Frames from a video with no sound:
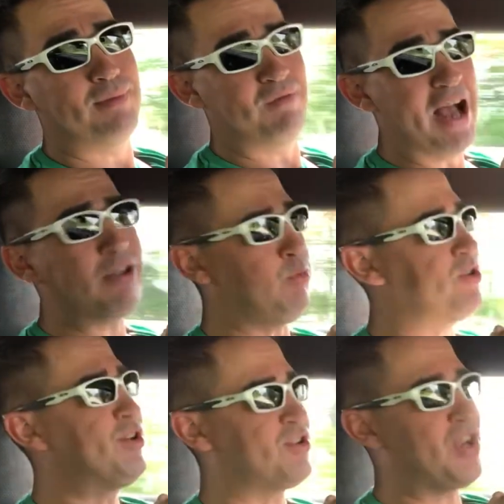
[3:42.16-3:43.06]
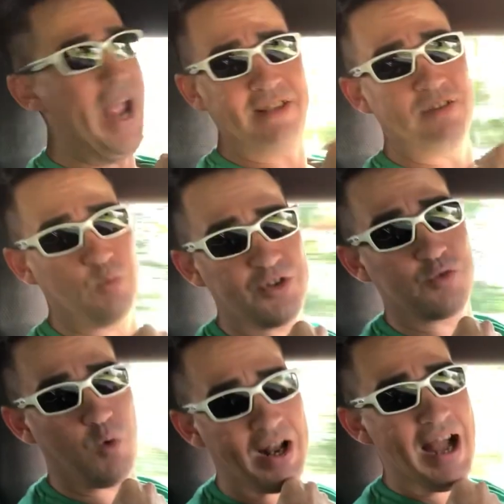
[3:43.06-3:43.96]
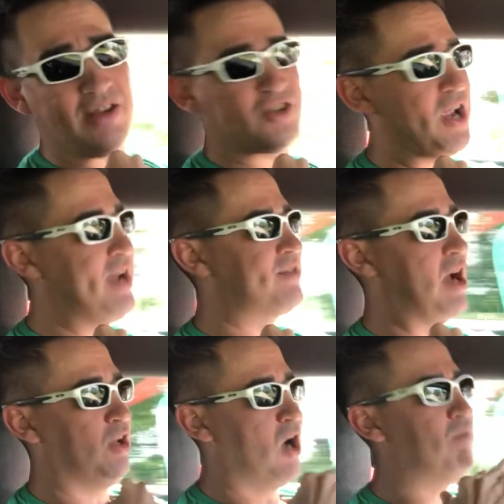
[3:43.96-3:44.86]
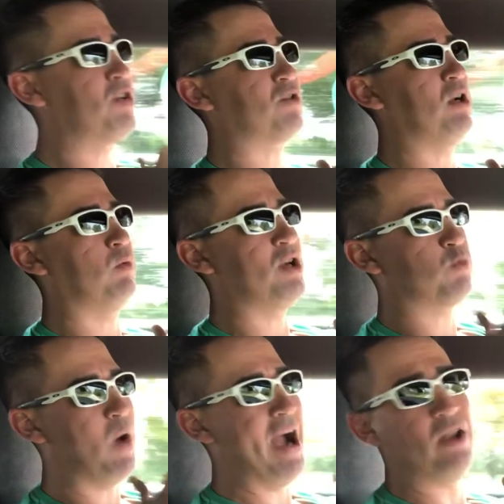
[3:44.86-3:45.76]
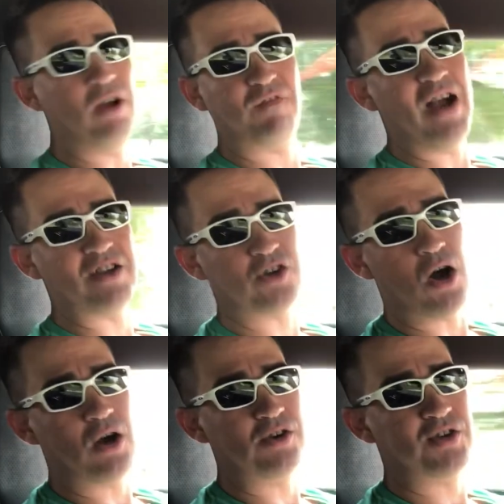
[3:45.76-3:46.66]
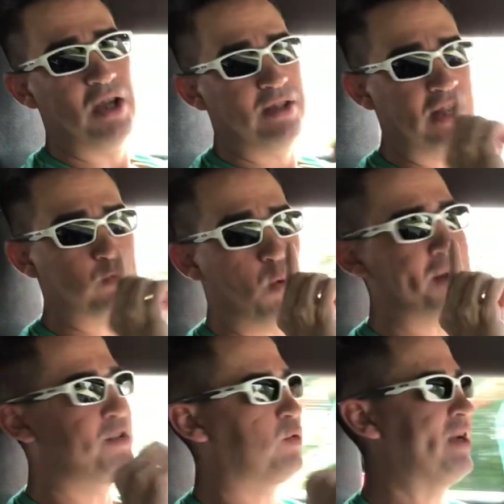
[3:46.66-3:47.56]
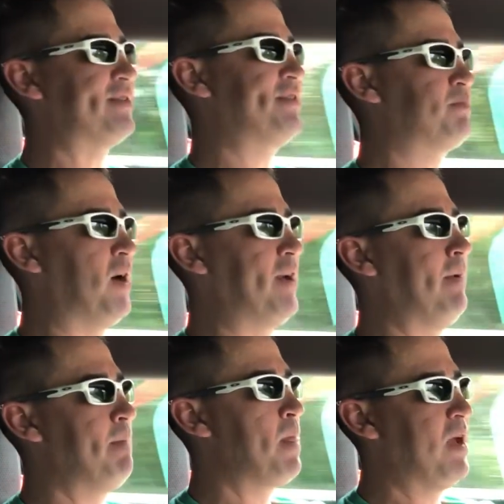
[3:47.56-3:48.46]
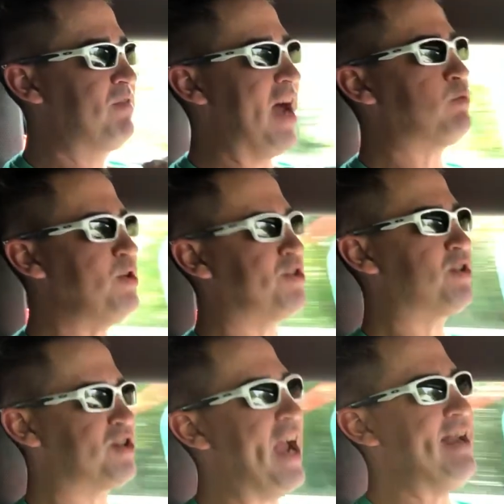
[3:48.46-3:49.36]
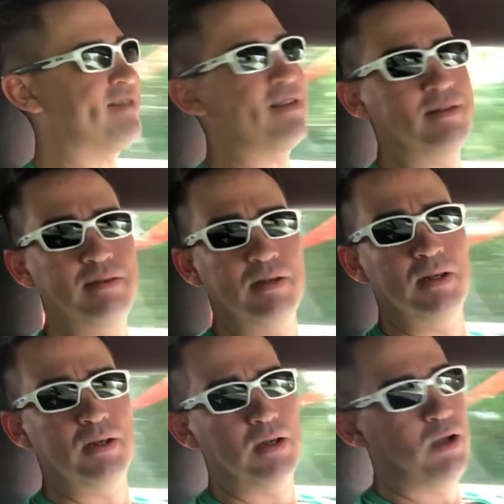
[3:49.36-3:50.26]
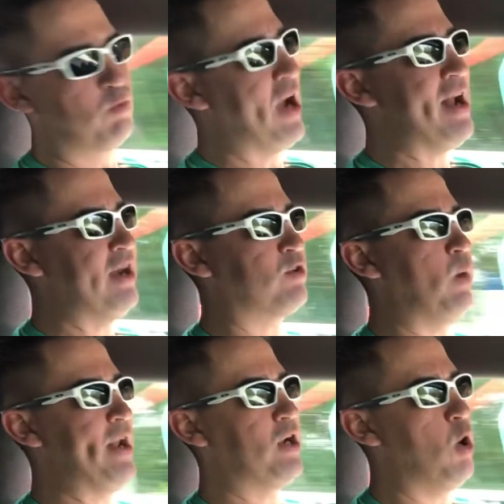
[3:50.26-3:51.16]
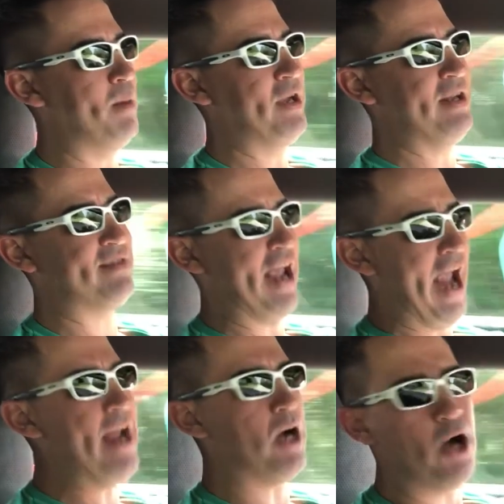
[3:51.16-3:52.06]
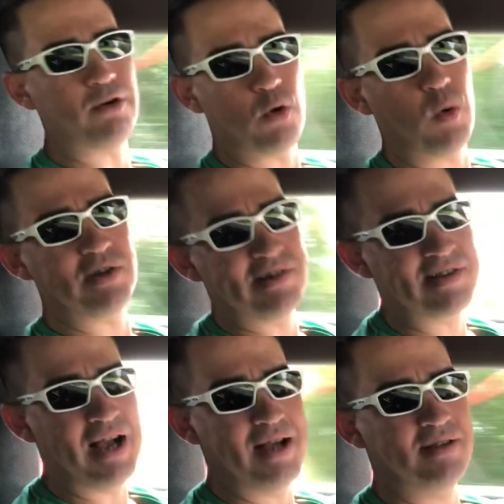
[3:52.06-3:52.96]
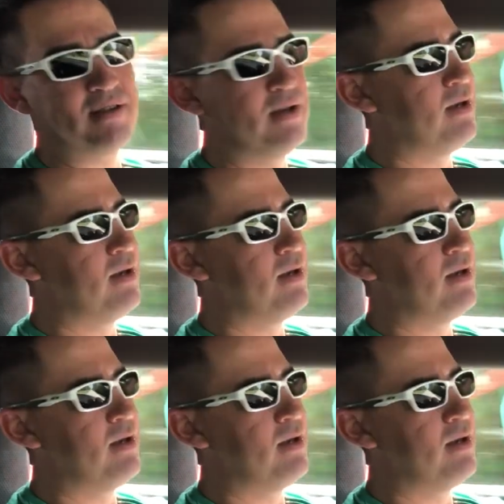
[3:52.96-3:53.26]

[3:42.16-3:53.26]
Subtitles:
If that's what you're chasing, which is what I chase, I love adrenaline rush, why I love fast cars. That's one of the reasons. But if that's what you're chasing, Redeye's the way to go. I mean, it's 800 horses, guys.